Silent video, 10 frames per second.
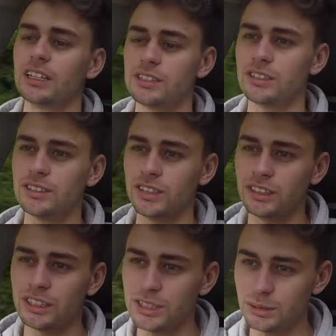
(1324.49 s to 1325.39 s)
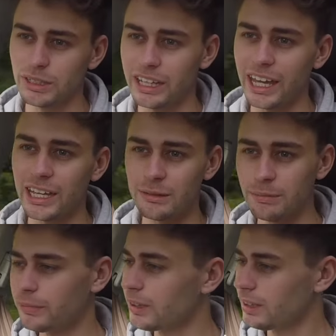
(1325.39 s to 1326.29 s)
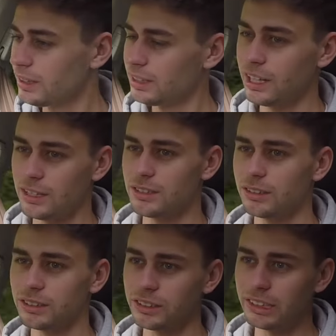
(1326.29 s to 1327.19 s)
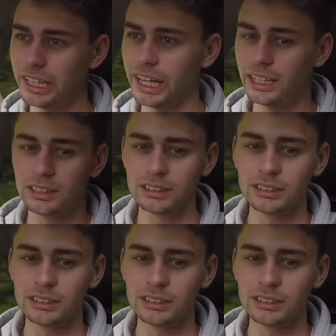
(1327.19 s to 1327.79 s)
This could turn into a game. Let's not do that.